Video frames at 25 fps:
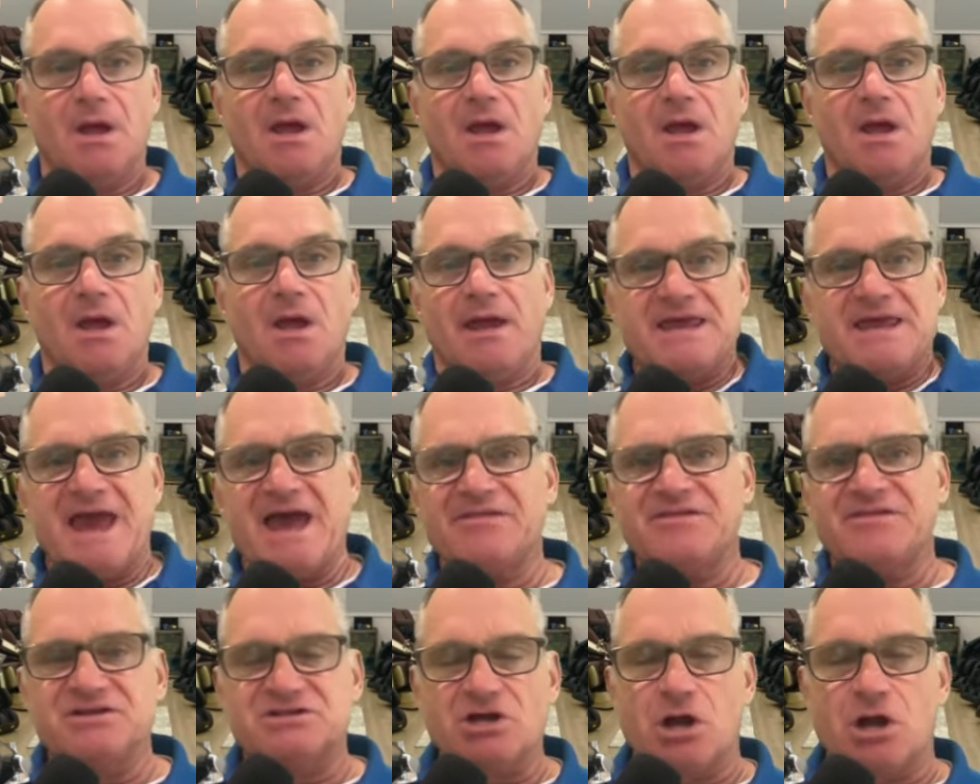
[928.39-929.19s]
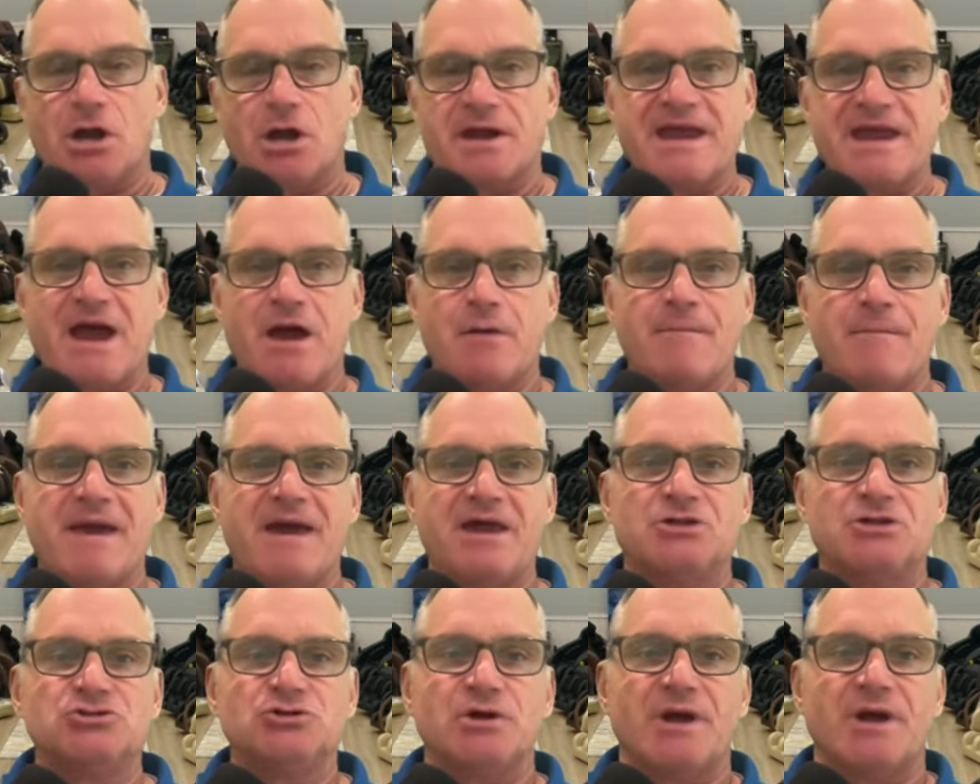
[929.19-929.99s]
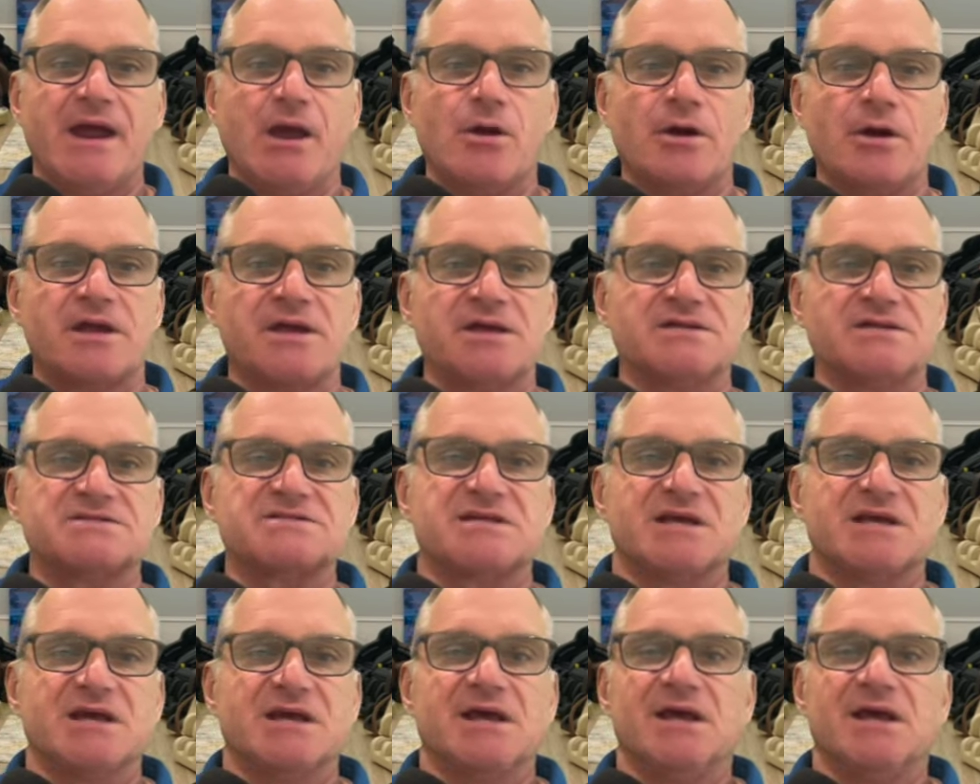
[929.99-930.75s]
And Kathy's our account manager. Eric is